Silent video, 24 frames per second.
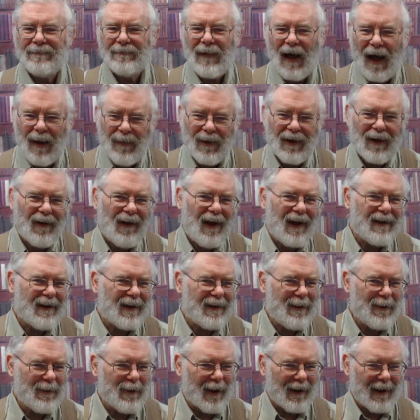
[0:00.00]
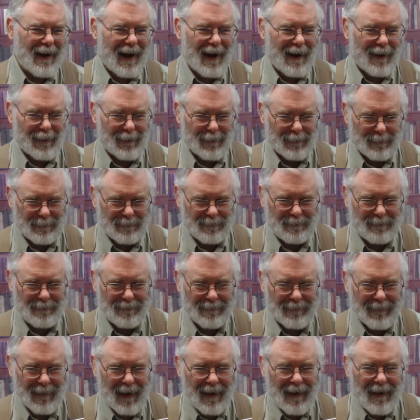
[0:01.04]
I'm inclined to do the latter.
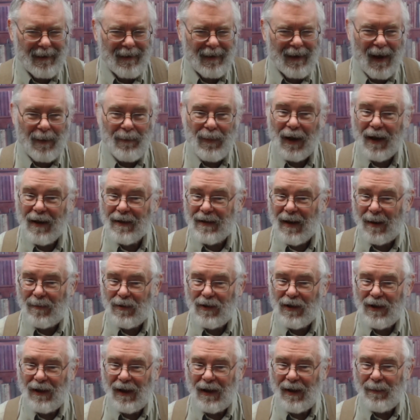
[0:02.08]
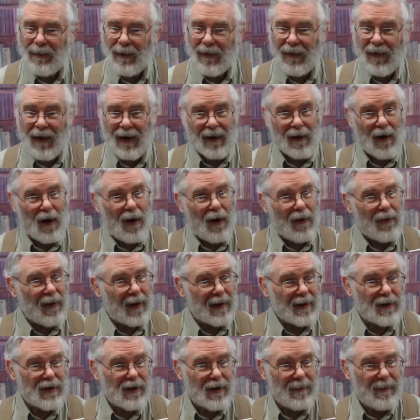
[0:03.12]
Not because I'm cheap and think all
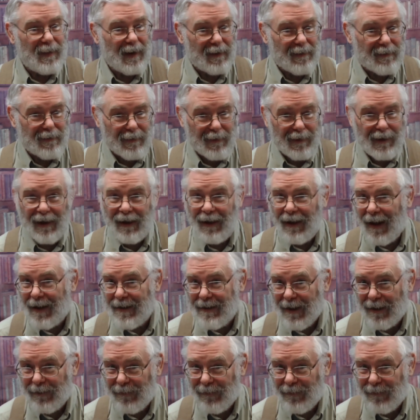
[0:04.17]
things should be free, as